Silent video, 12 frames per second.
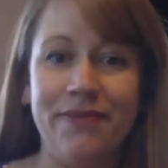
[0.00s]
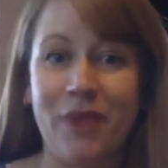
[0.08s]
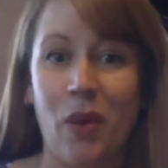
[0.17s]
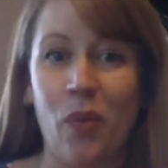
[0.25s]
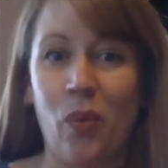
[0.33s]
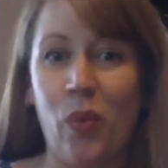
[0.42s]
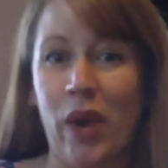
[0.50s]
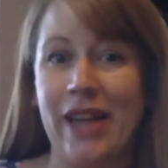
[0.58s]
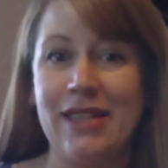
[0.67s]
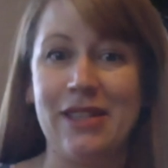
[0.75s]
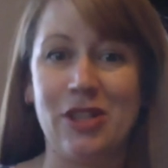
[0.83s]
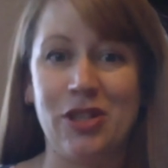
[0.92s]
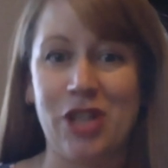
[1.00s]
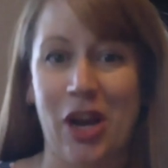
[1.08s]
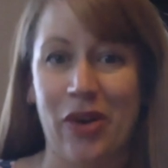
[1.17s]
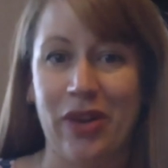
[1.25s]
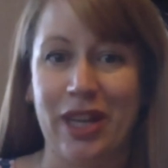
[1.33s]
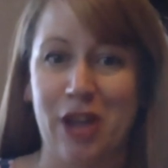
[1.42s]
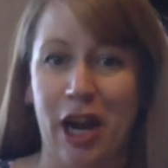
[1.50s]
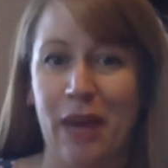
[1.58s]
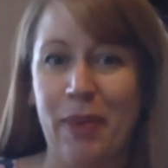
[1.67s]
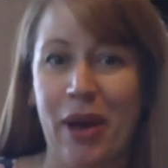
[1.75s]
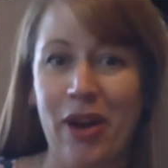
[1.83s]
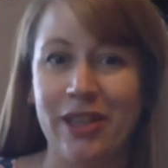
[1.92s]
what I generally talk
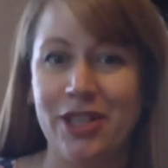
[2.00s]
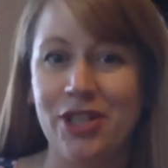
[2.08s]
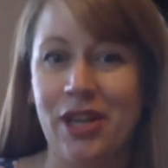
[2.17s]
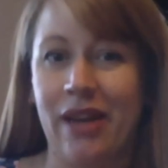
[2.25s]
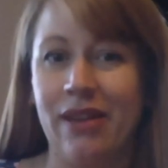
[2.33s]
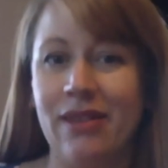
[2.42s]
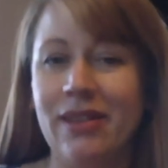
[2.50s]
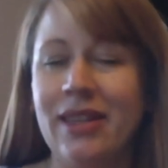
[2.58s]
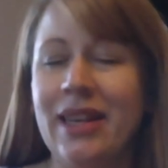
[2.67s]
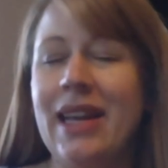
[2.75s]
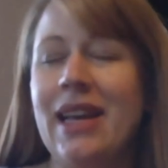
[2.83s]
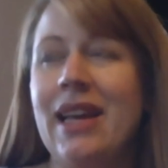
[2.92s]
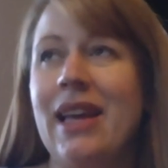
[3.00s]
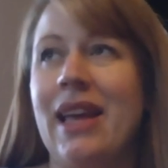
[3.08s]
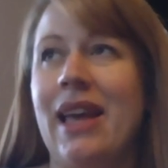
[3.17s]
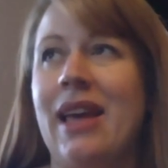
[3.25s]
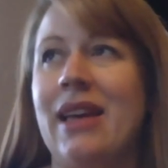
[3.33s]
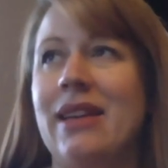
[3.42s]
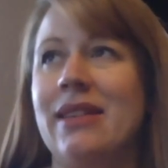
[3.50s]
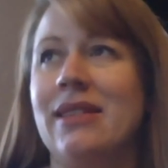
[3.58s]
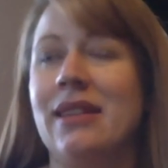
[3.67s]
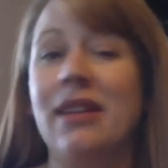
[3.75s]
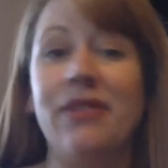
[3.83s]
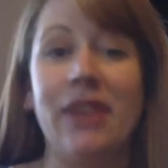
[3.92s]
about on this channel is
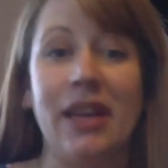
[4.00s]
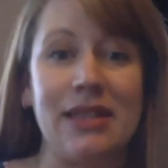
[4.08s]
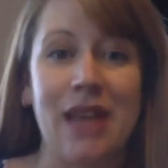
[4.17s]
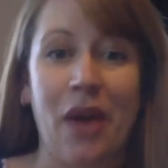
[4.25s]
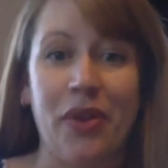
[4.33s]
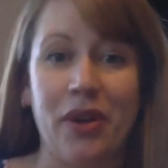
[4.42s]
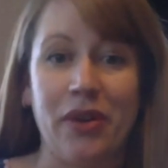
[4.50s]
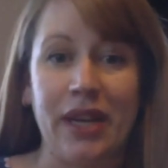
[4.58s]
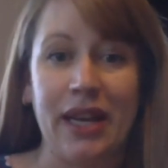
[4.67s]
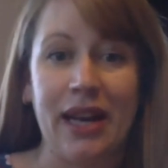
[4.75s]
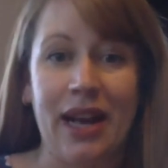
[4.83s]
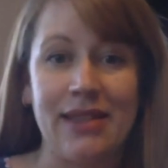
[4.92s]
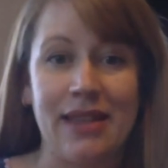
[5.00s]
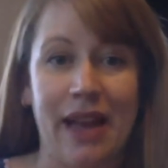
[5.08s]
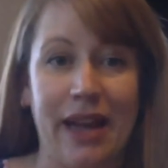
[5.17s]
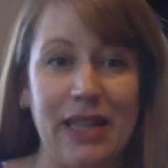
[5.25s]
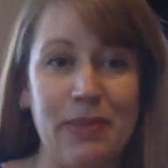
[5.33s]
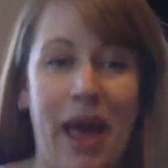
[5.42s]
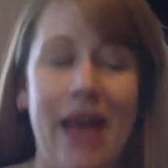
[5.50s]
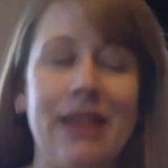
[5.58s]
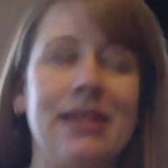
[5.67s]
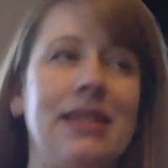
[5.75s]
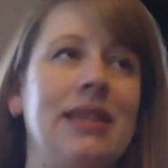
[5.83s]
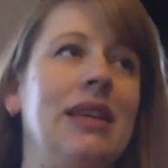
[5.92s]
living in South Korea as an
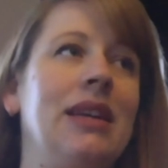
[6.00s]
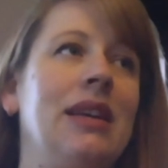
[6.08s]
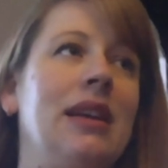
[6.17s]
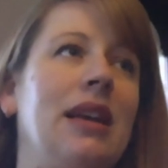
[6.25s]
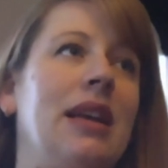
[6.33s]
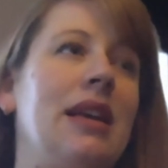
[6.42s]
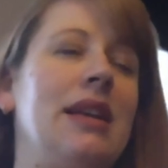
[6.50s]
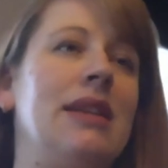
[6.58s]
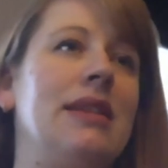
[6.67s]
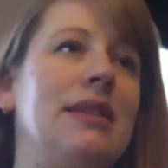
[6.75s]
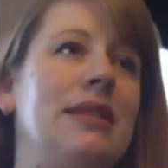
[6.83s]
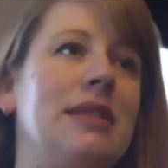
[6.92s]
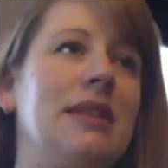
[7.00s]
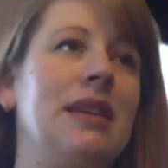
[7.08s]
expat, is